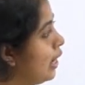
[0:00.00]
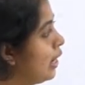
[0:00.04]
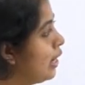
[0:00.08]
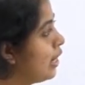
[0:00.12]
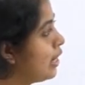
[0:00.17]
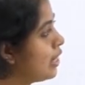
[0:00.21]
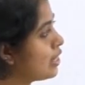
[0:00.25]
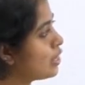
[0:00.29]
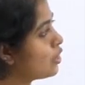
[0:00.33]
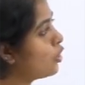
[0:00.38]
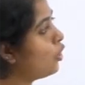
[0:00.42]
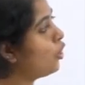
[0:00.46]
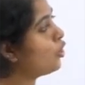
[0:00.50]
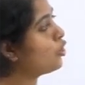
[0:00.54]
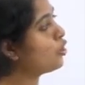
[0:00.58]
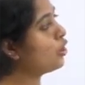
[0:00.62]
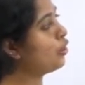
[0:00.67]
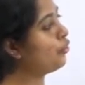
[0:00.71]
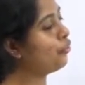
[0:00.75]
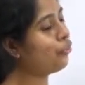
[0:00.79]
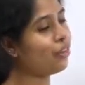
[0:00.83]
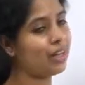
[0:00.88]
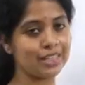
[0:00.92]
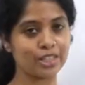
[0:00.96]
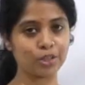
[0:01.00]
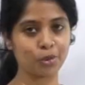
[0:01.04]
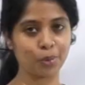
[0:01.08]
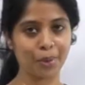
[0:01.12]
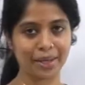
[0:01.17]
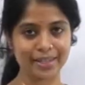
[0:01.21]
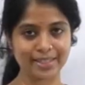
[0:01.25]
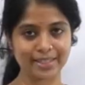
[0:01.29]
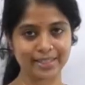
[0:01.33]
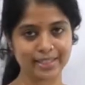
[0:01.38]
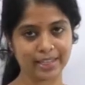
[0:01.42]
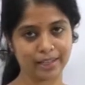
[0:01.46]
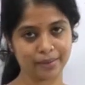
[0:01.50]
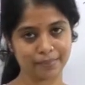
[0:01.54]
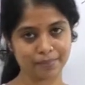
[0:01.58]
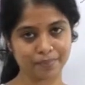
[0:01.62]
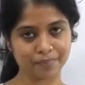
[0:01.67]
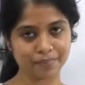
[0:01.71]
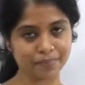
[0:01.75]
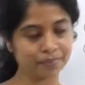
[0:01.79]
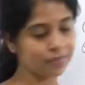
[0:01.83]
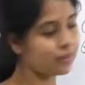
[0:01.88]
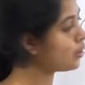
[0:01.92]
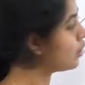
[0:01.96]
Let us go to the first question.
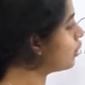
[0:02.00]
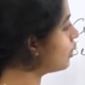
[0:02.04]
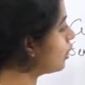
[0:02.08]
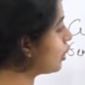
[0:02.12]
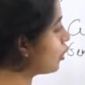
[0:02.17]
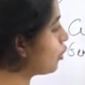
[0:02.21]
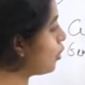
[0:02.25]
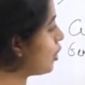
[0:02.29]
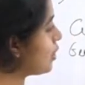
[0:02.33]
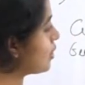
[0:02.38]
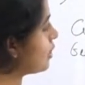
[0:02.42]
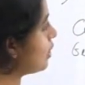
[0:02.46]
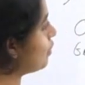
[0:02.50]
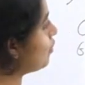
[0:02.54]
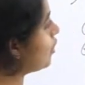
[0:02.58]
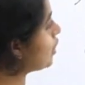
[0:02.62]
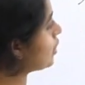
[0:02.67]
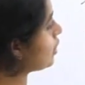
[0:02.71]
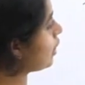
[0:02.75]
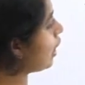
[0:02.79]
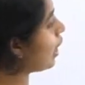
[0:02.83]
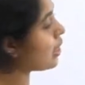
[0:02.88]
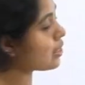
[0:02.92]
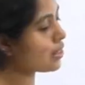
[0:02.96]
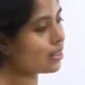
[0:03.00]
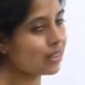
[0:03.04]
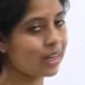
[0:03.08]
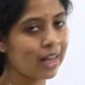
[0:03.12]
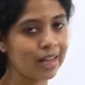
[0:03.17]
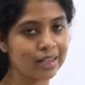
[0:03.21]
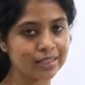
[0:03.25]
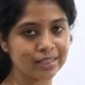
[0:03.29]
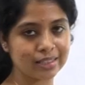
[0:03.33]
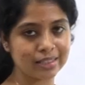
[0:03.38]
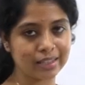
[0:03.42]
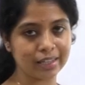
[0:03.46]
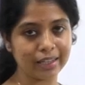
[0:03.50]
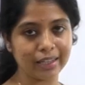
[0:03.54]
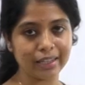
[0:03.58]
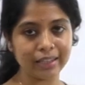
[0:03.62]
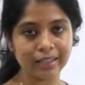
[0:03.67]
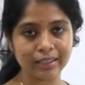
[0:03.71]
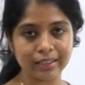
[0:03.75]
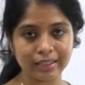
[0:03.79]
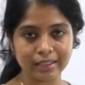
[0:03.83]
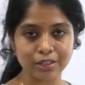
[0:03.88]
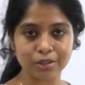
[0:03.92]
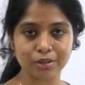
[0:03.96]
The question was asked last year
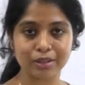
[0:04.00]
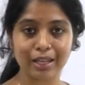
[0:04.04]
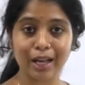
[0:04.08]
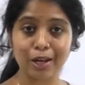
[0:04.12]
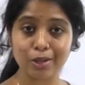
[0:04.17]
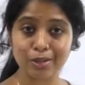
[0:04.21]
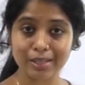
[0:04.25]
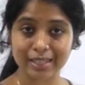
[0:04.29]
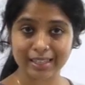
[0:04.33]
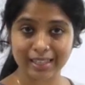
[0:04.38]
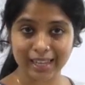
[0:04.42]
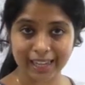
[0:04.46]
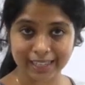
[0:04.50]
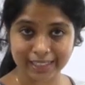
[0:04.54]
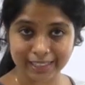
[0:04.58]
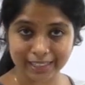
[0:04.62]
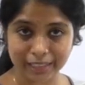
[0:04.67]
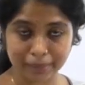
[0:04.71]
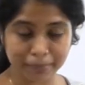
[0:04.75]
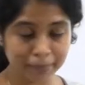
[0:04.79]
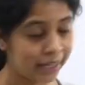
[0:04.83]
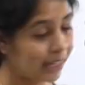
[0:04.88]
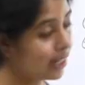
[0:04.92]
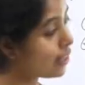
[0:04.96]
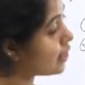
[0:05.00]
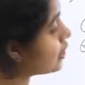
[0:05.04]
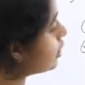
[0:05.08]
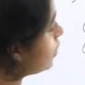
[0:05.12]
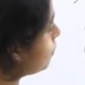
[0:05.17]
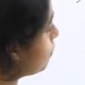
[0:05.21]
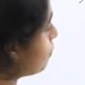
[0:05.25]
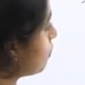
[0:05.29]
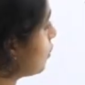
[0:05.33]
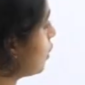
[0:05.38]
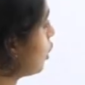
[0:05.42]
in 2019 mains.